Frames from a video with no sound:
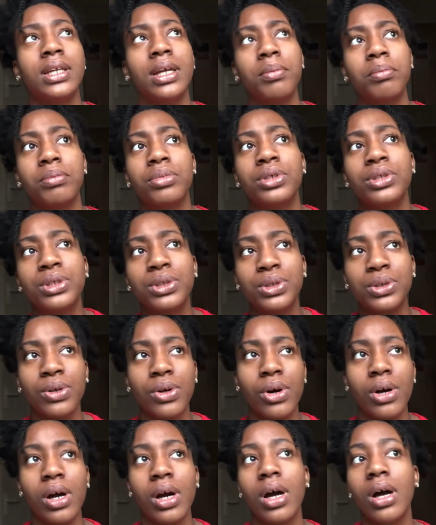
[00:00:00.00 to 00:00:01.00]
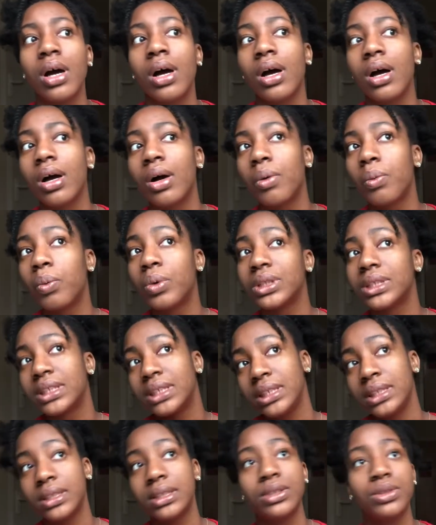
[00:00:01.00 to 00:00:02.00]
I'm pretty sure once
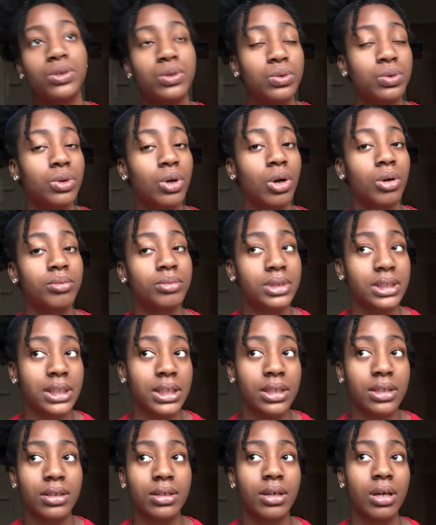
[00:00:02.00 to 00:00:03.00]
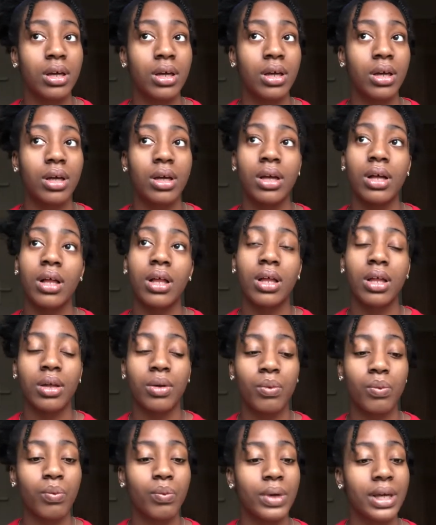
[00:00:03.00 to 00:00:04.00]
season 2 comes in,
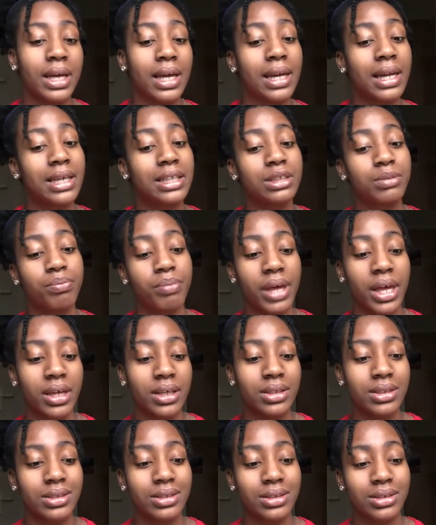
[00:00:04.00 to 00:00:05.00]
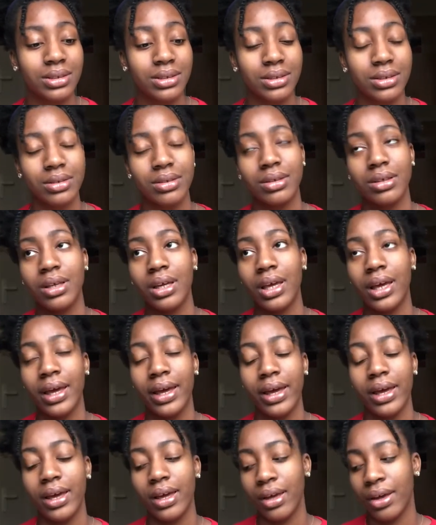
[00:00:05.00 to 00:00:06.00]
we can expect
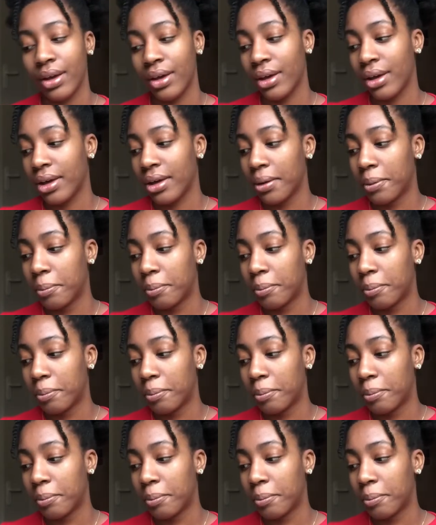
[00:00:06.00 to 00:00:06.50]
a